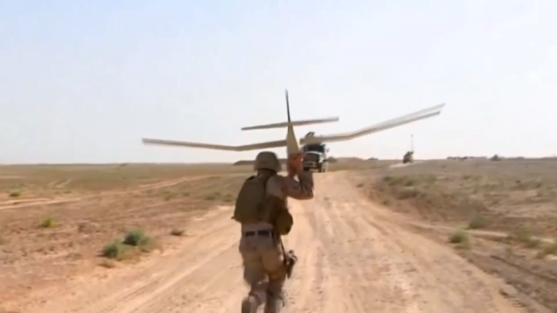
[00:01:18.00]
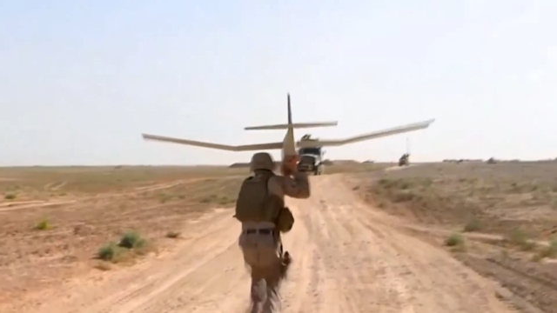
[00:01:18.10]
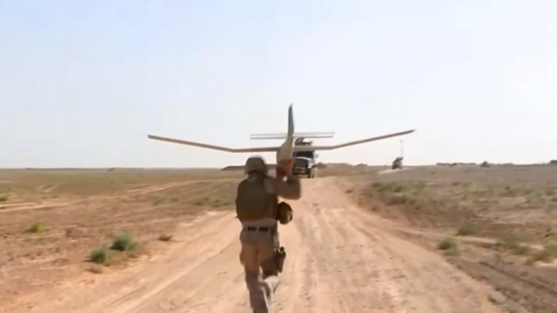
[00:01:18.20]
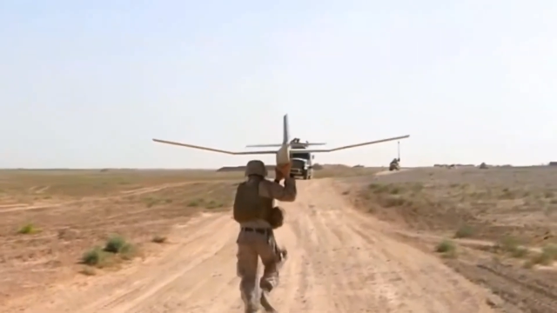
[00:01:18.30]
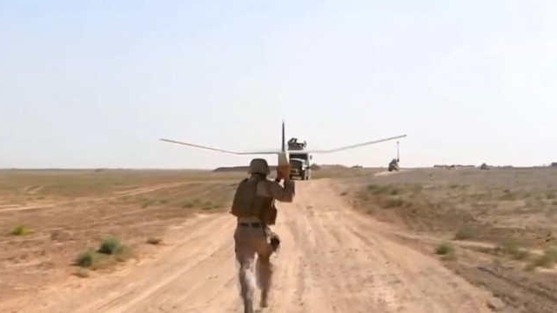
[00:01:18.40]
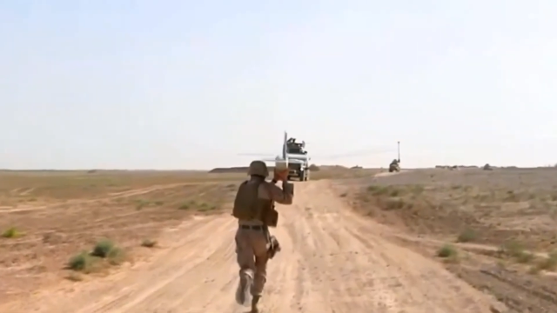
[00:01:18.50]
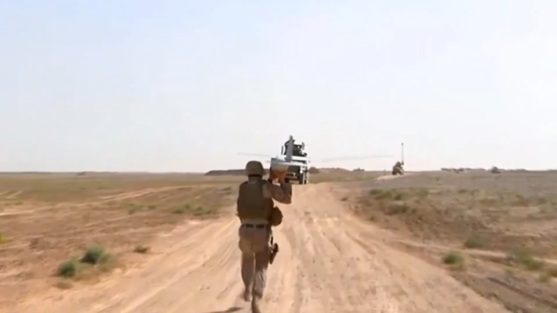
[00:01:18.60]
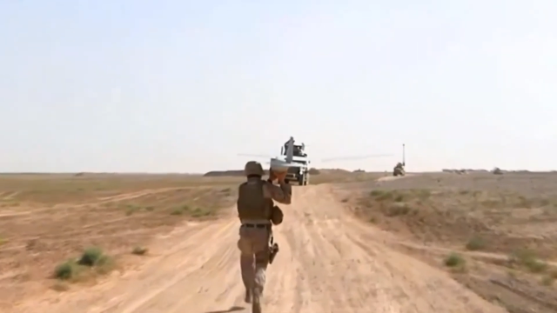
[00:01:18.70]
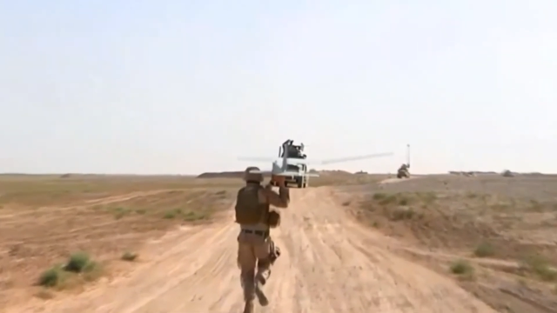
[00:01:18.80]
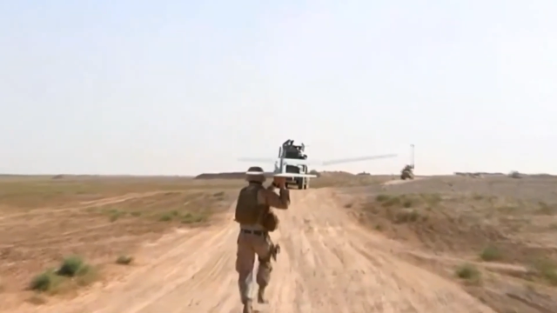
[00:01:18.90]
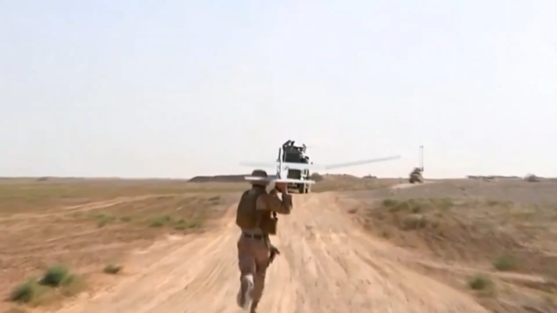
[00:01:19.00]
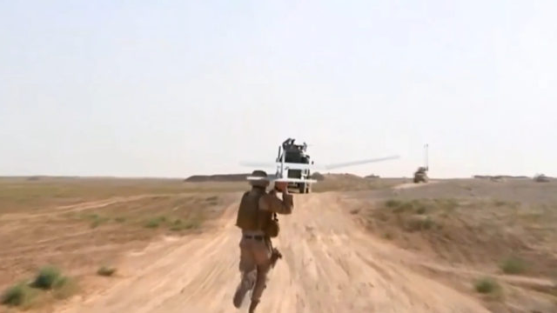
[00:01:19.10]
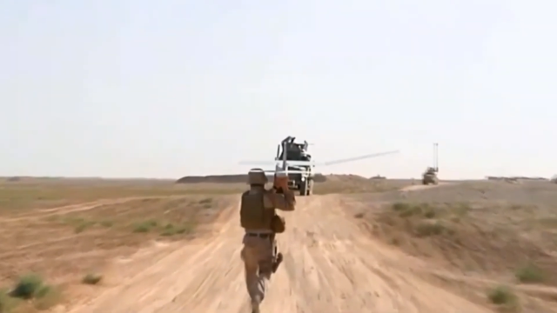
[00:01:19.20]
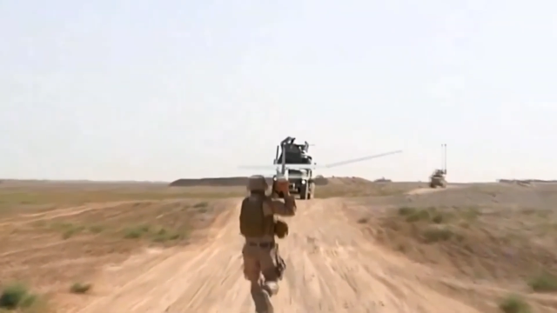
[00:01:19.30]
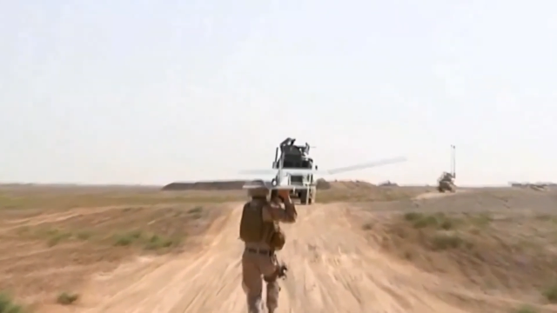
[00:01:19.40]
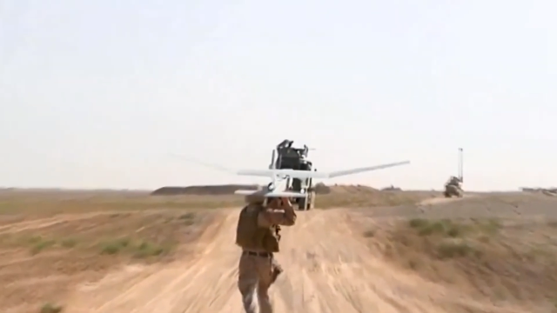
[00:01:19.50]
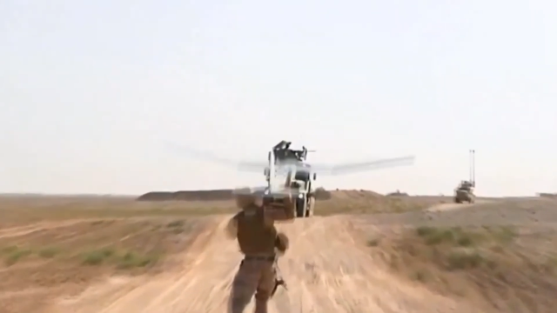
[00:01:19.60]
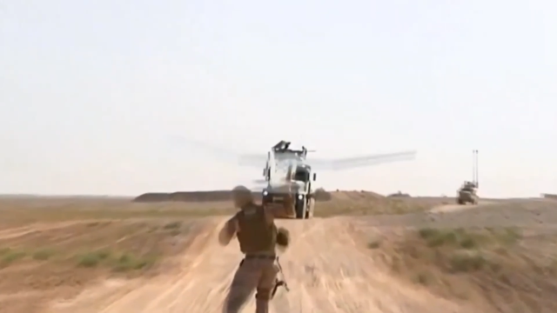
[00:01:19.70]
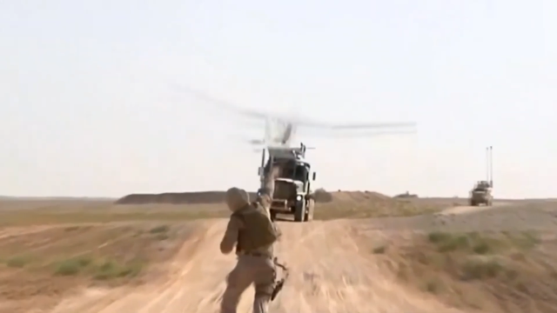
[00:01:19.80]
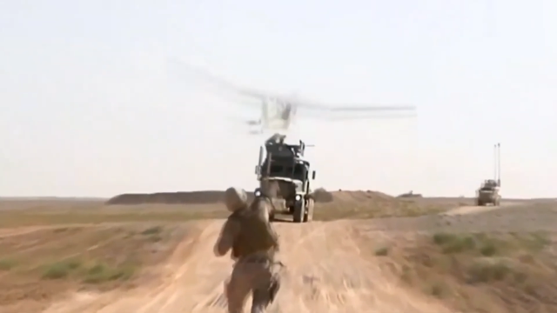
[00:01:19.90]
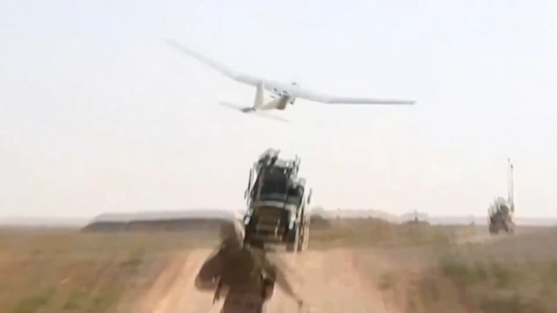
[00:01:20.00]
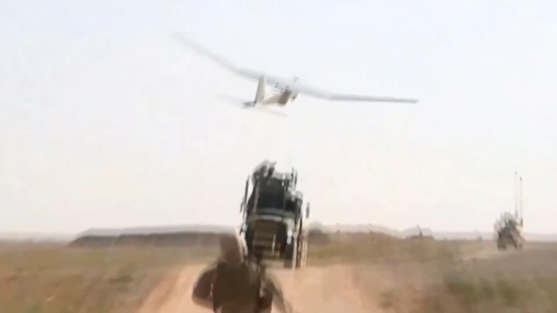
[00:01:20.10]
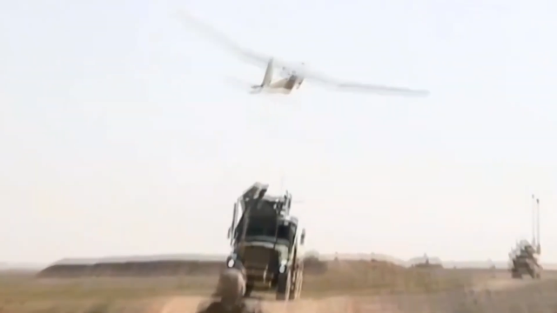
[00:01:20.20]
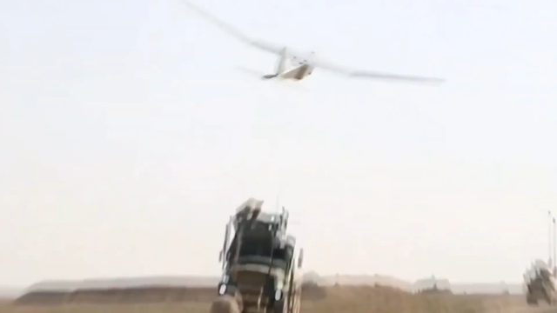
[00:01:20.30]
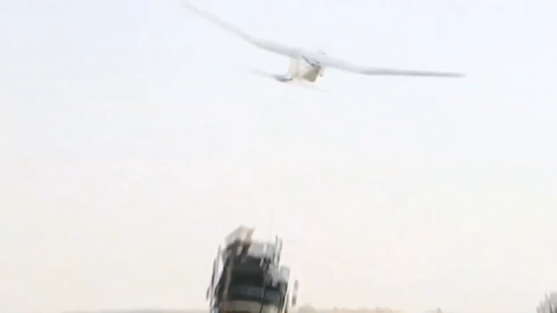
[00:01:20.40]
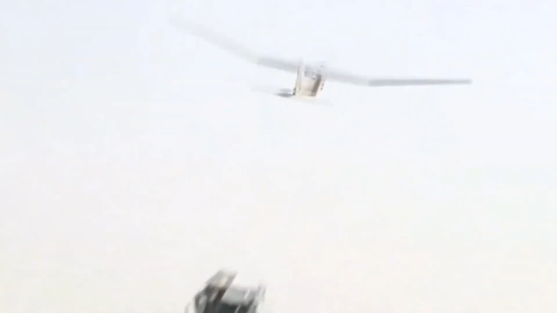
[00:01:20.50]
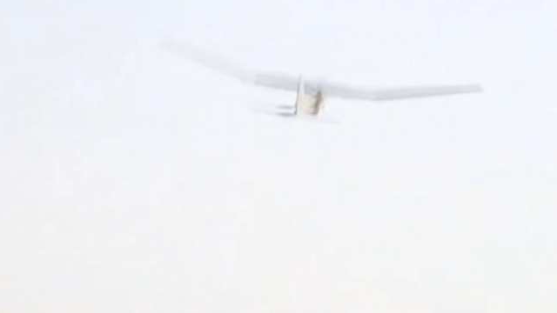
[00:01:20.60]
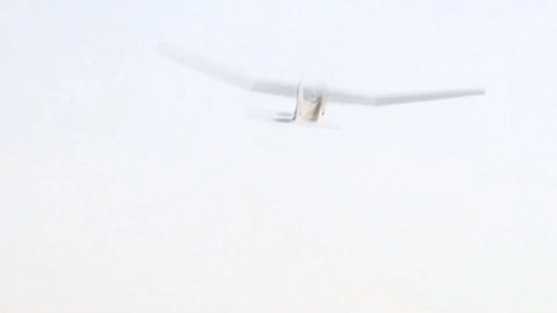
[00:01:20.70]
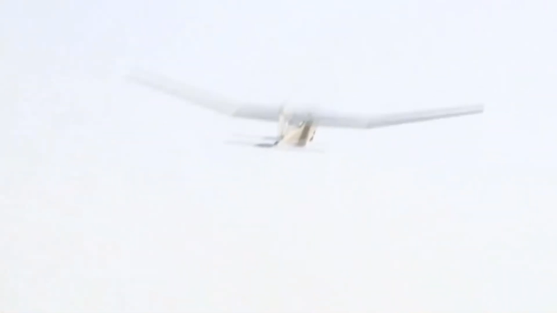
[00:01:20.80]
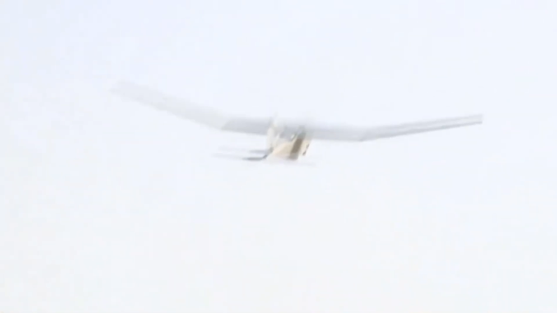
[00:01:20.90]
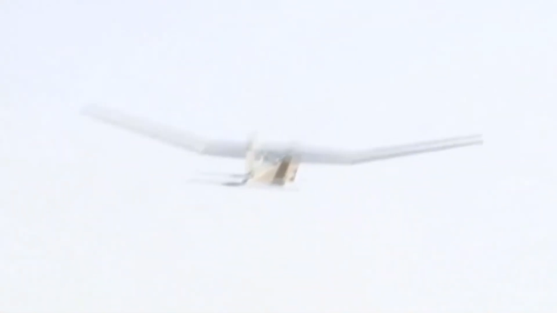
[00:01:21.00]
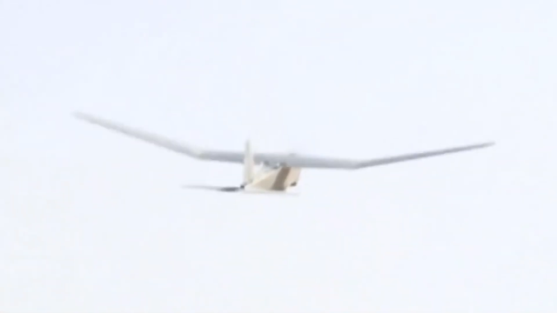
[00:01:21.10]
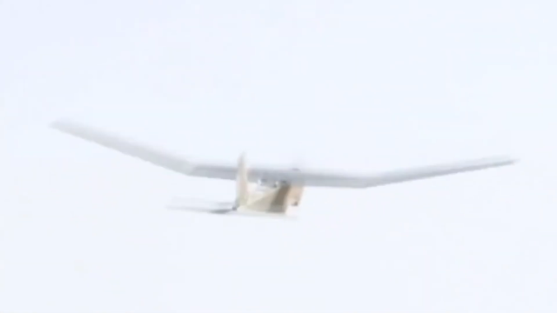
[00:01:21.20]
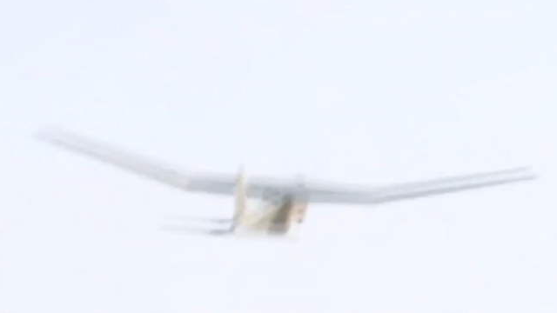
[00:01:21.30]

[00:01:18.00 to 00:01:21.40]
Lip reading: Nobody's mouth can be seen.